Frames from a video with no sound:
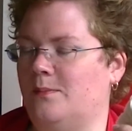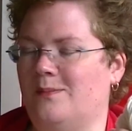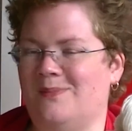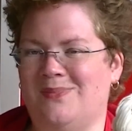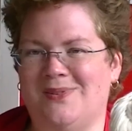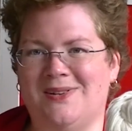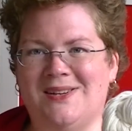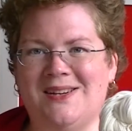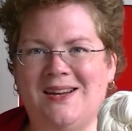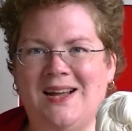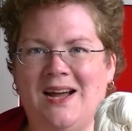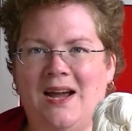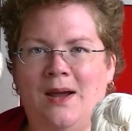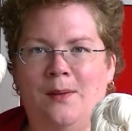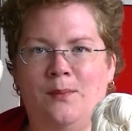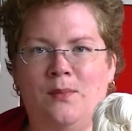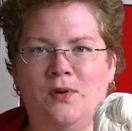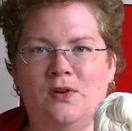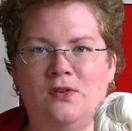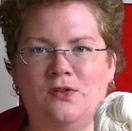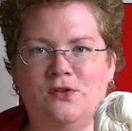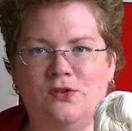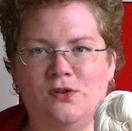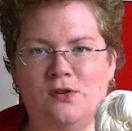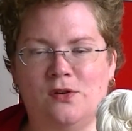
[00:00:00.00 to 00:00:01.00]
but I'm
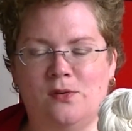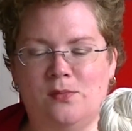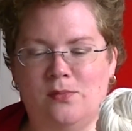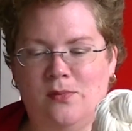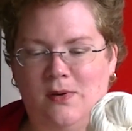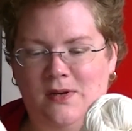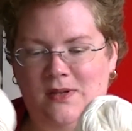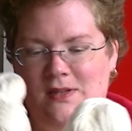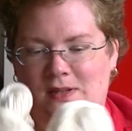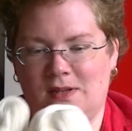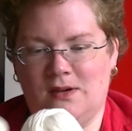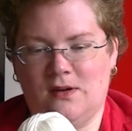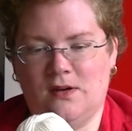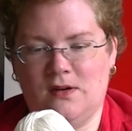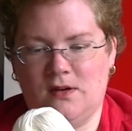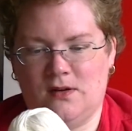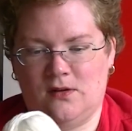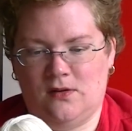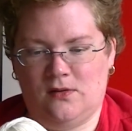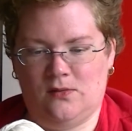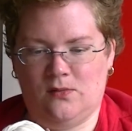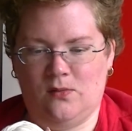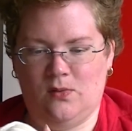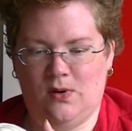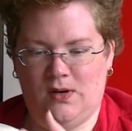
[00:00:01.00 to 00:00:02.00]
not sure what the
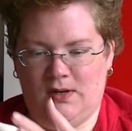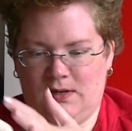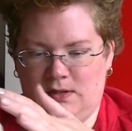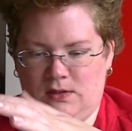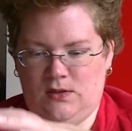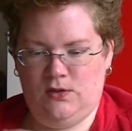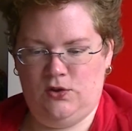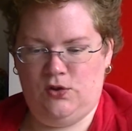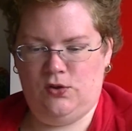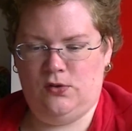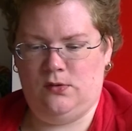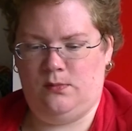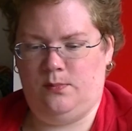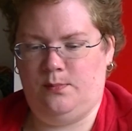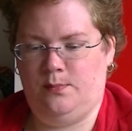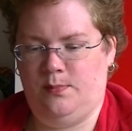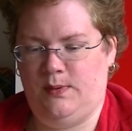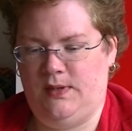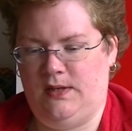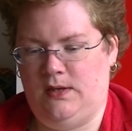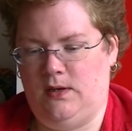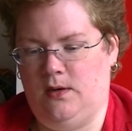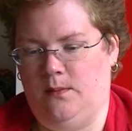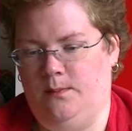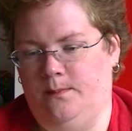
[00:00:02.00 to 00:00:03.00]
other one should
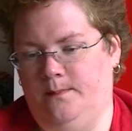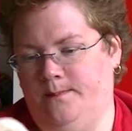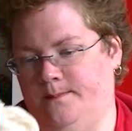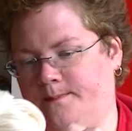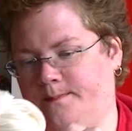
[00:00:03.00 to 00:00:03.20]
become.